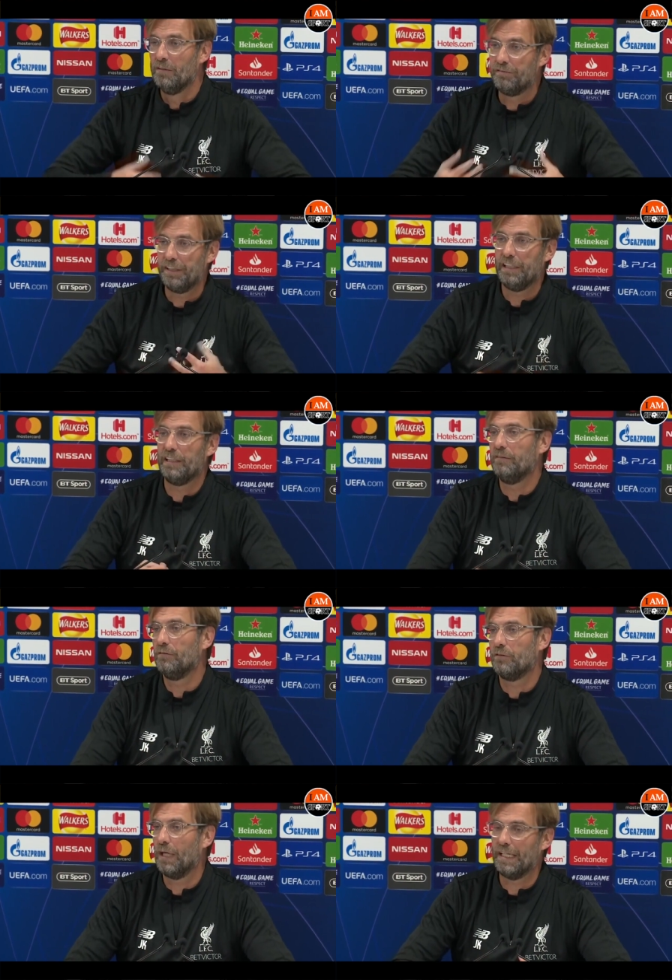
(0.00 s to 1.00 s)
feeling
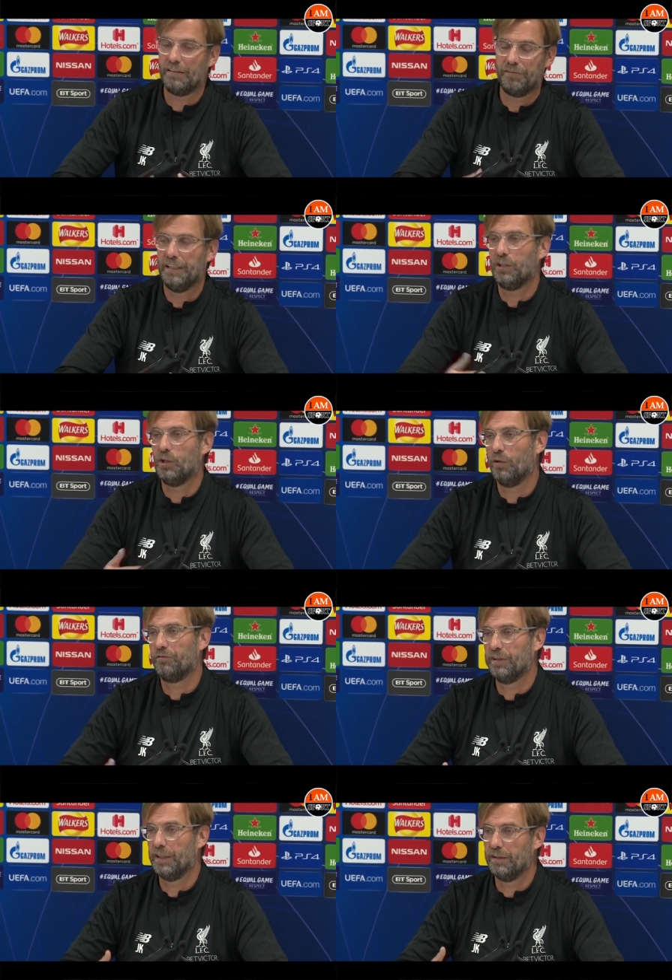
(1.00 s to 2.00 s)
right, feeling
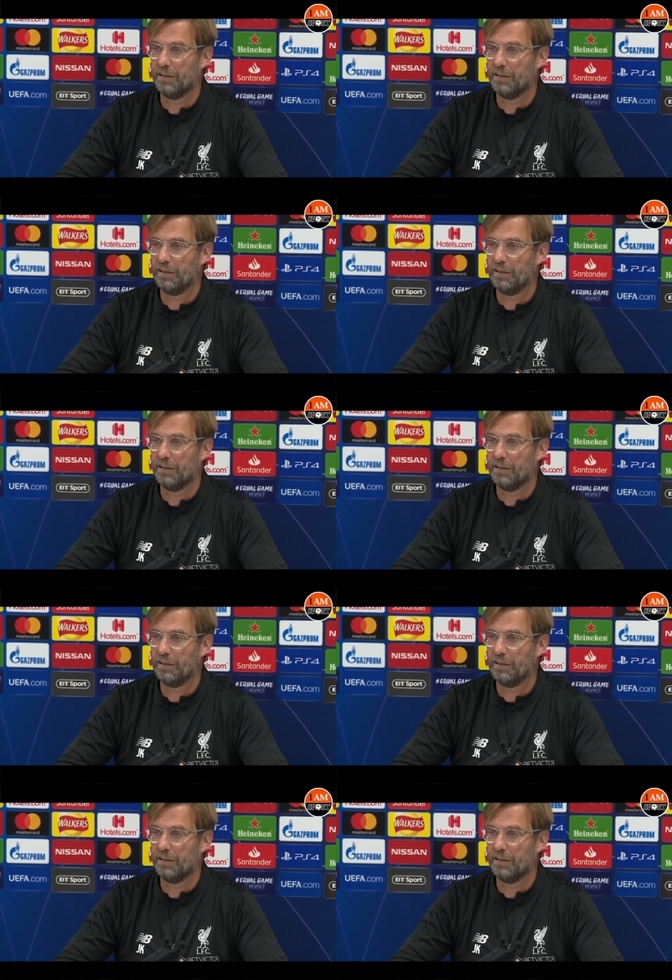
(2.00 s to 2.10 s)
confident.